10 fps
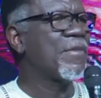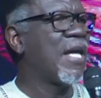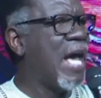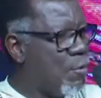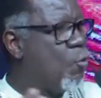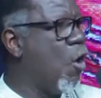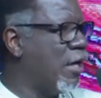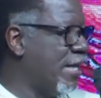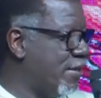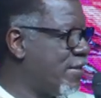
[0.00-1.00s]
and won
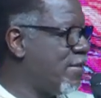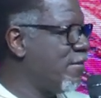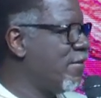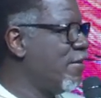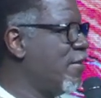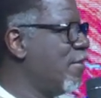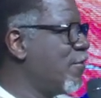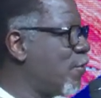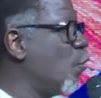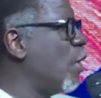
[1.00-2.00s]
it.
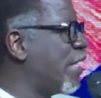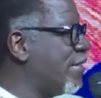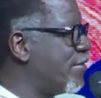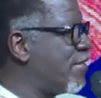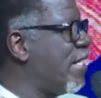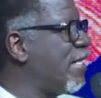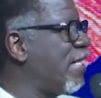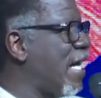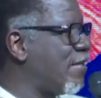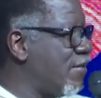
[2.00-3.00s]
So we can say that
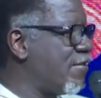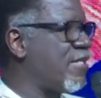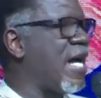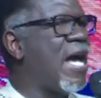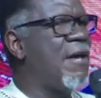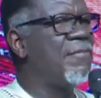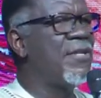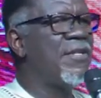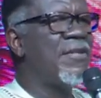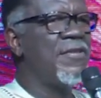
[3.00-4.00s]
at this time,
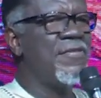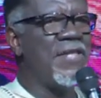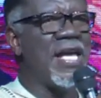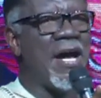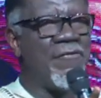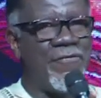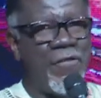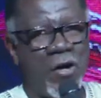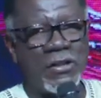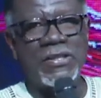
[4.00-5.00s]
they have
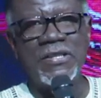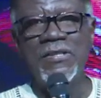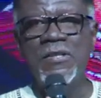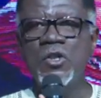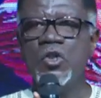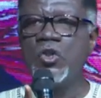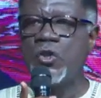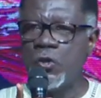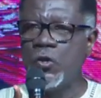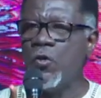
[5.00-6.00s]
fought
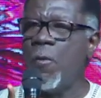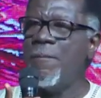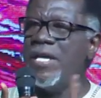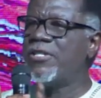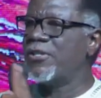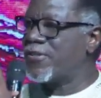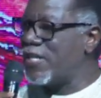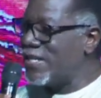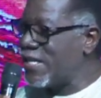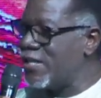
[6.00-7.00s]
two major
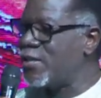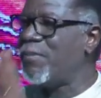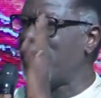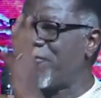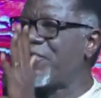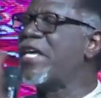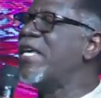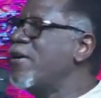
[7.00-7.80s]
cities, but three